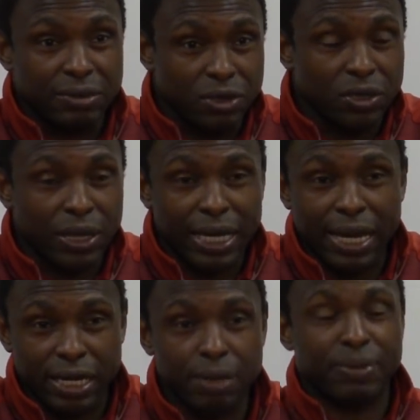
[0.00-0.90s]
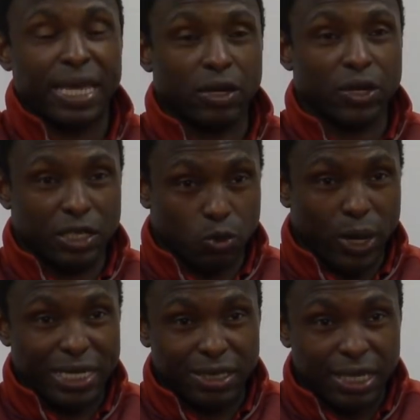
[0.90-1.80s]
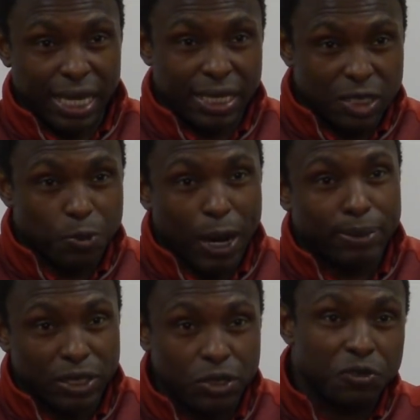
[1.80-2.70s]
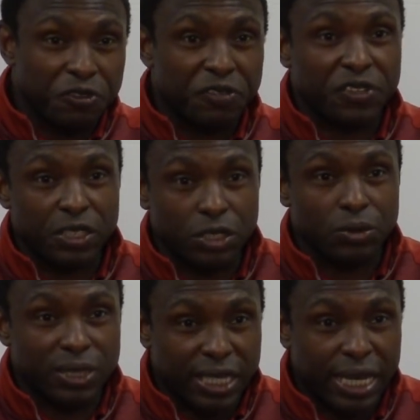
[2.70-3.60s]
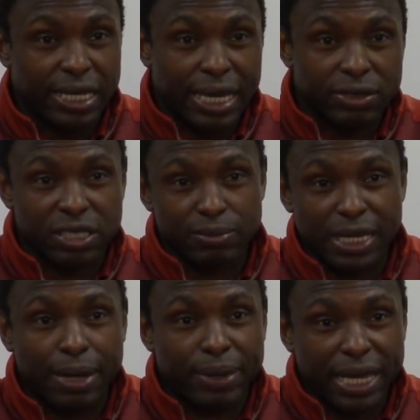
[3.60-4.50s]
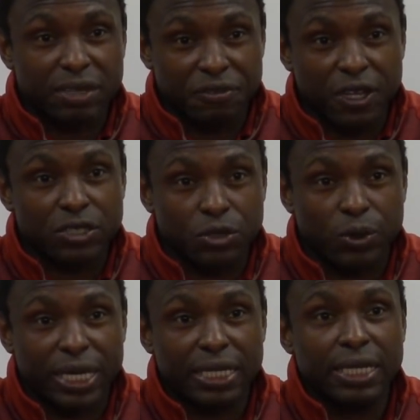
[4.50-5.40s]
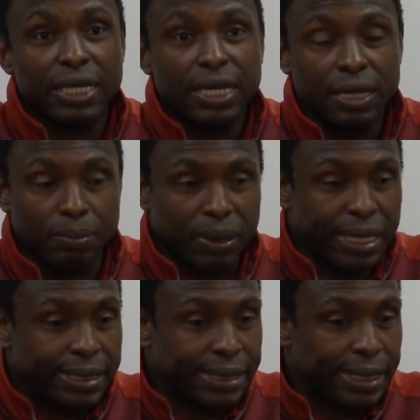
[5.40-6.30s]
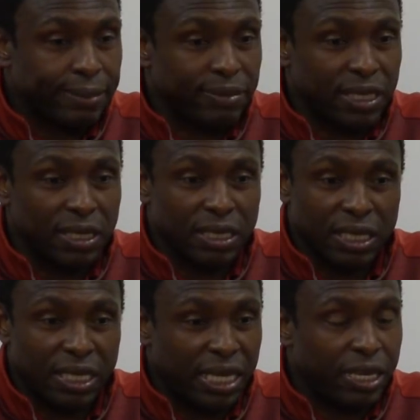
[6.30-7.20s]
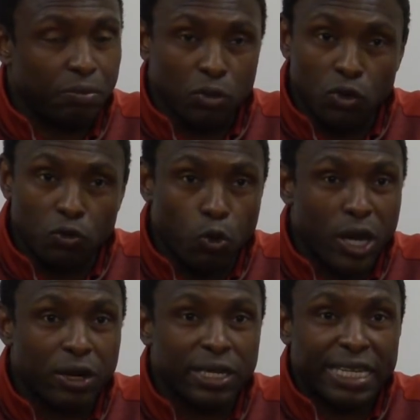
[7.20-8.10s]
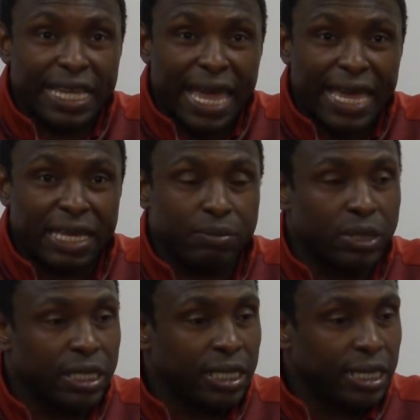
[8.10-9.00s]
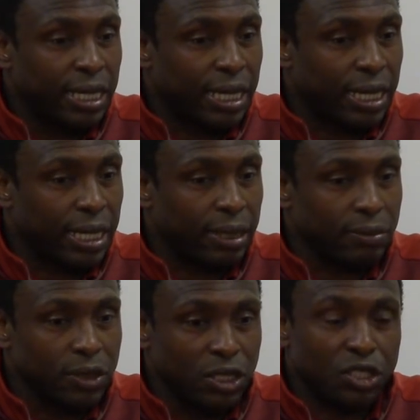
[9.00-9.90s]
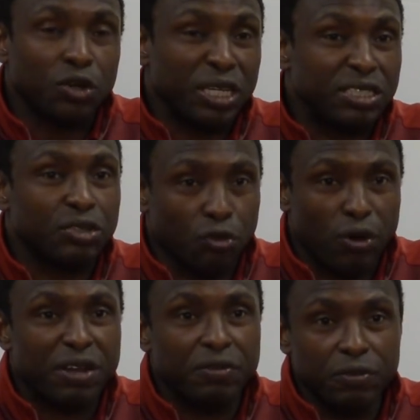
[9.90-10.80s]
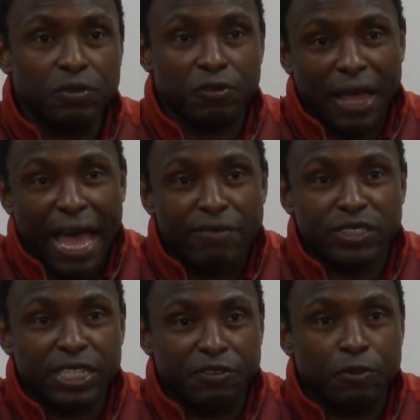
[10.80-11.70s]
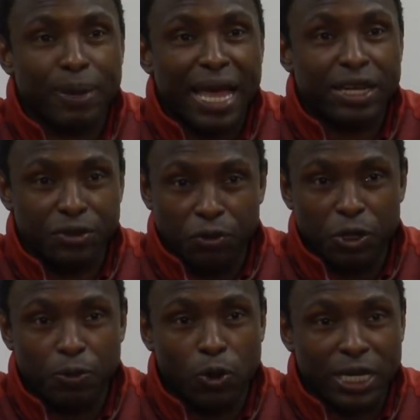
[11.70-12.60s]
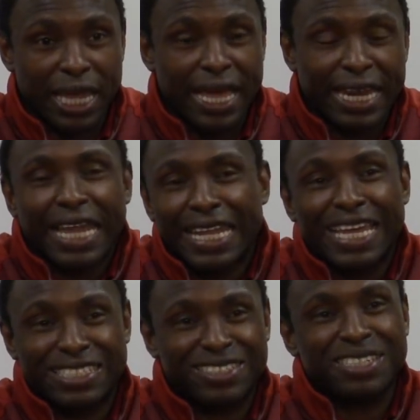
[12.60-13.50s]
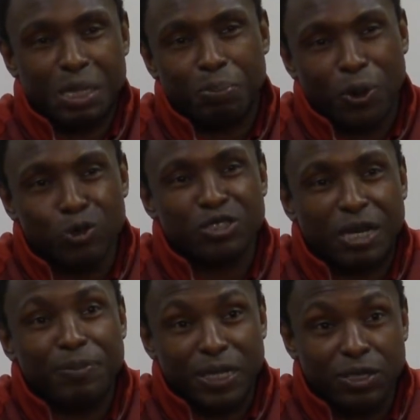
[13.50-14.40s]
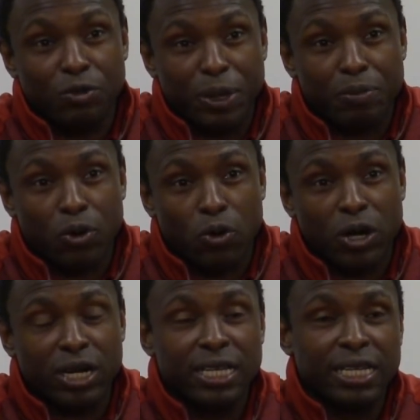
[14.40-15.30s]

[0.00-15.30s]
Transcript: You know, I got an update on his weight today. He's probably two fifty-two today. Now, sometime that can fluctuate. But um, the kid moved well in the game. Uh, you know, he's a threat, obviously, from behind the three-point line. I like to see him post up a little bit more,